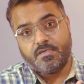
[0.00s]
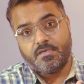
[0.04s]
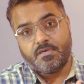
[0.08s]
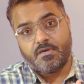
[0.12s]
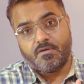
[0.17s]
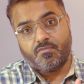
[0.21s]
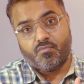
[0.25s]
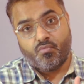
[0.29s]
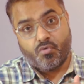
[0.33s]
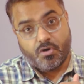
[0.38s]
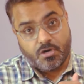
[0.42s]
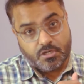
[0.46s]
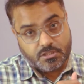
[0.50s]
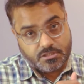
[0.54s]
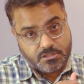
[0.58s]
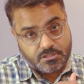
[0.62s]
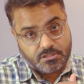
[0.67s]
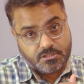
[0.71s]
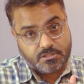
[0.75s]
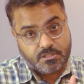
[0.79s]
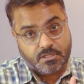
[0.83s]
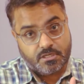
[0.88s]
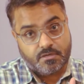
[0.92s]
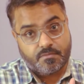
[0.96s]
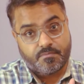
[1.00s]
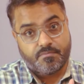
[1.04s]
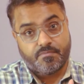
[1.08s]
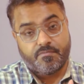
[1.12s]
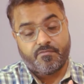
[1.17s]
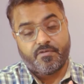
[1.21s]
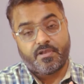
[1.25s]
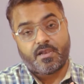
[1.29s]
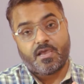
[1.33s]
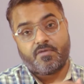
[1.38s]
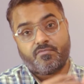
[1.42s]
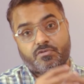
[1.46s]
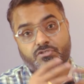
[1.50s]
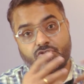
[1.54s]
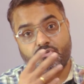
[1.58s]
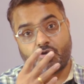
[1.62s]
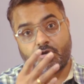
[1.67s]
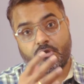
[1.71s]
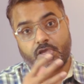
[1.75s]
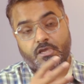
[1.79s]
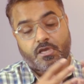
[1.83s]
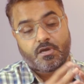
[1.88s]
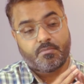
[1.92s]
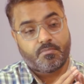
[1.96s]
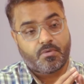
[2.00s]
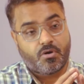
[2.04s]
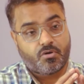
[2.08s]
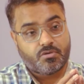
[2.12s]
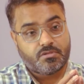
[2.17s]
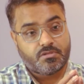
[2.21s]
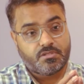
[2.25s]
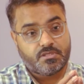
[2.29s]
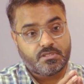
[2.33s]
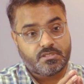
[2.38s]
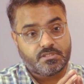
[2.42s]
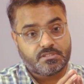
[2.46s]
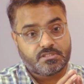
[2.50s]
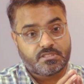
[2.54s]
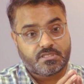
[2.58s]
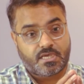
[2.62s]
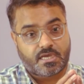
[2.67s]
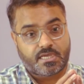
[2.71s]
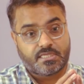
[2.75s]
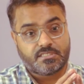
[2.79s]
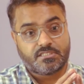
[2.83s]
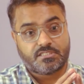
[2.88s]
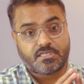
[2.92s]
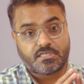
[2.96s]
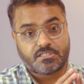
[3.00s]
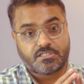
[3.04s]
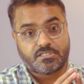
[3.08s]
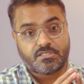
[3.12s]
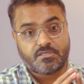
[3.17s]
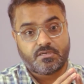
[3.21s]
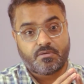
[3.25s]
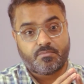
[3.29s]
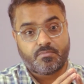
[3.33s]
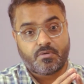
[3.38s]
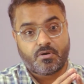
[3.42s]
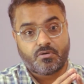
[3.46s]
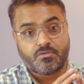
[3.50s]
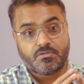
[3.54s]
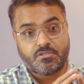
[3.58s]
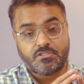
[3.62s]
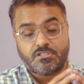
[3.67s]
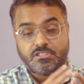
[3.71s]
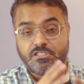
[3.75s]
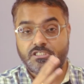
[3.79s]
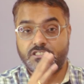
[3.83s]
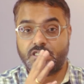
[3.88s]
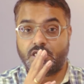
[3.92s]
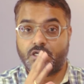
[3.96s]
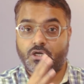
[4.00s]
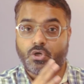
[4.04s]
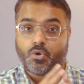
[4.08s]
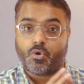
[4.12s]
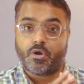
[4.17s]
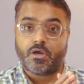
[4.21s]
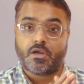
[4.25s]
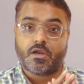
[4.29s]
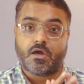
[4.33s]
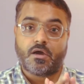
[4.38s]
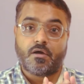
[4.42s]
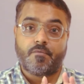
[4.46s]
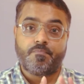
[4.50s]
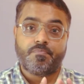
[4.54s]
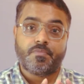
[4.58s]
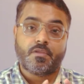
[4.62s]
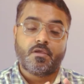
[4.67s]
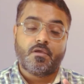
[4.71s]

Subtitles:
words when I was talking about the second session about the GE and Toyota,